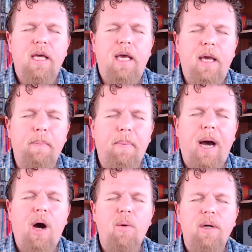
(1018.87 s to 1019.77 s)

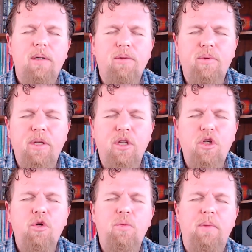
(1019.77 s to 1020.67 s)
empower and
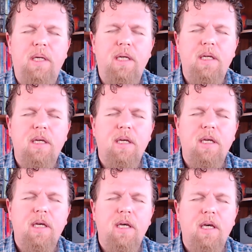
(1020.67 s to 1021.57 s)
renew me
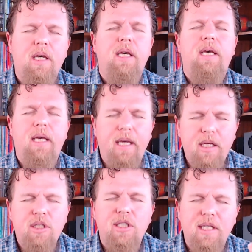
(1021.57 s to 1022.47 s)

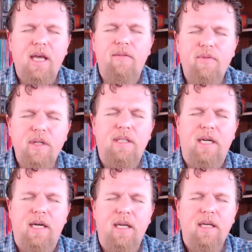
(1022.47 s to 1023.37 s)
each and every
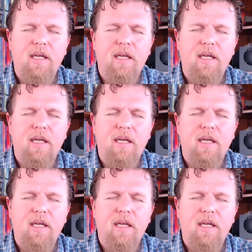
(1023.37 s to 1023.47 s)
day